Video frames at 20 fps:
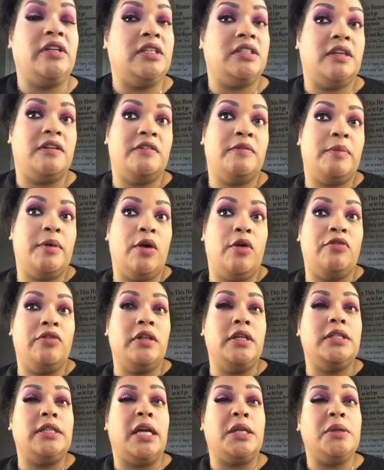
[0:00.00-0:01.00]
It doesn't have to be
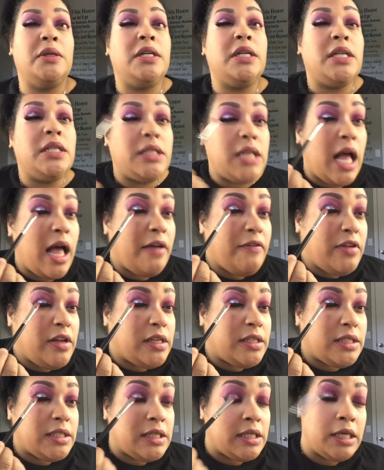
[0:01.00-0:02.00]
overly saturated because
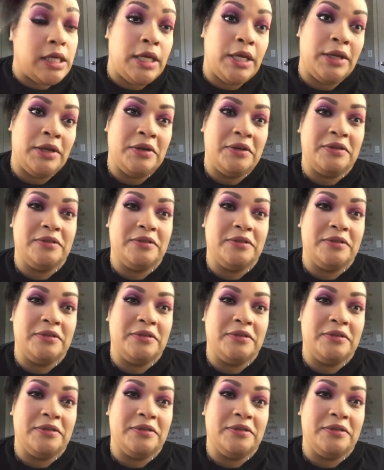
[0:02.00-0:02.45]
obviously